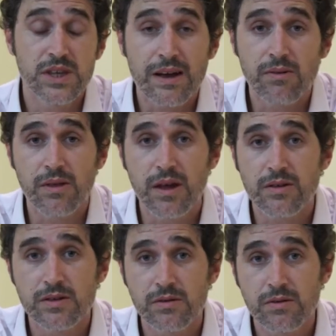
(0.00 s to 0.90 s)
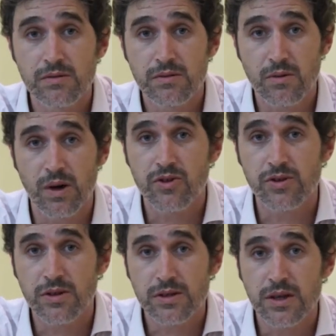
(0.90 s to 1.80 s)
tackle these two
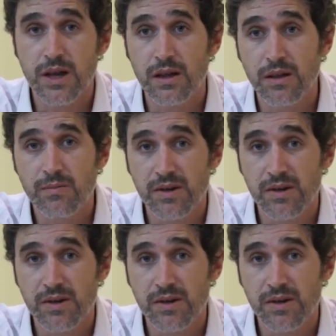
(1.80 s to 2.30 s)
questions together